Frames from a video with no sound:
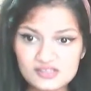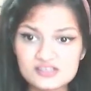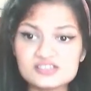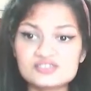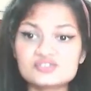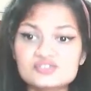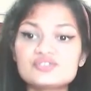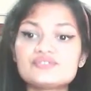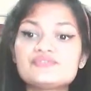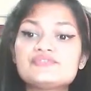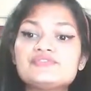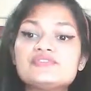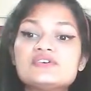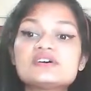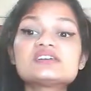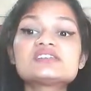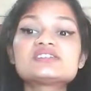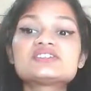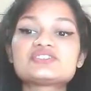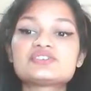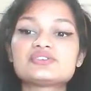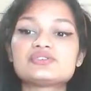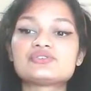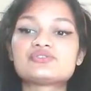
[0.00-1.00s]
So the
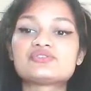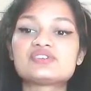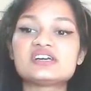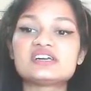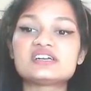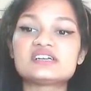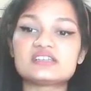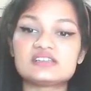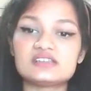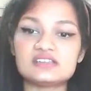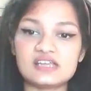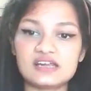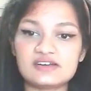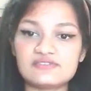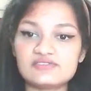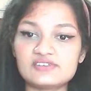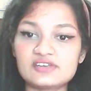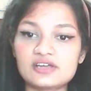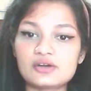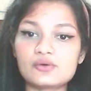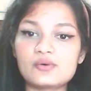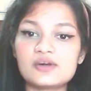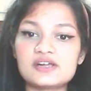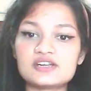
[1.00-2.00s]
first writ that we
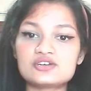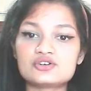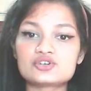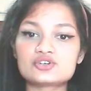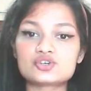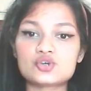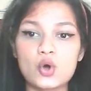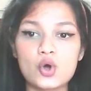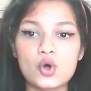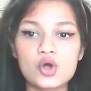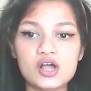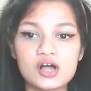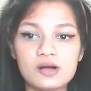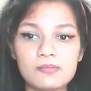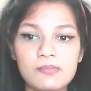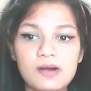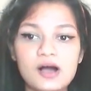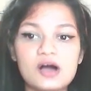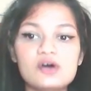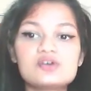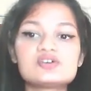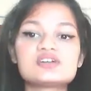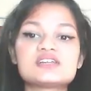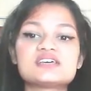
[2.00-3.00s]
are going to talk
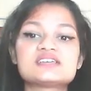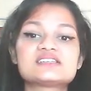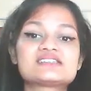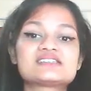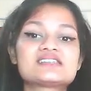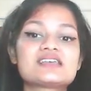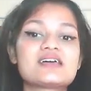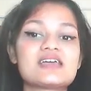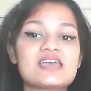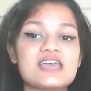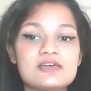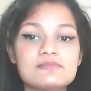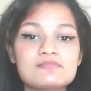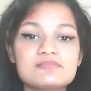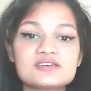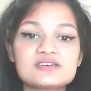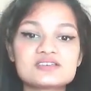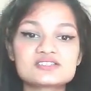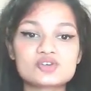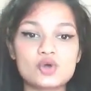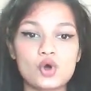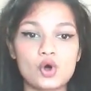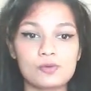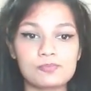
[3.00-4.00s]
about is the
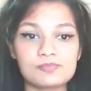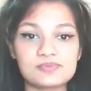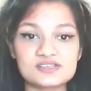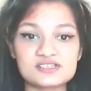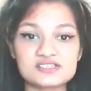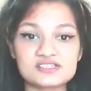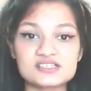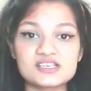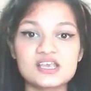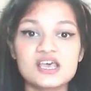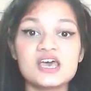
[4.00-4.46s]
habeas corpus.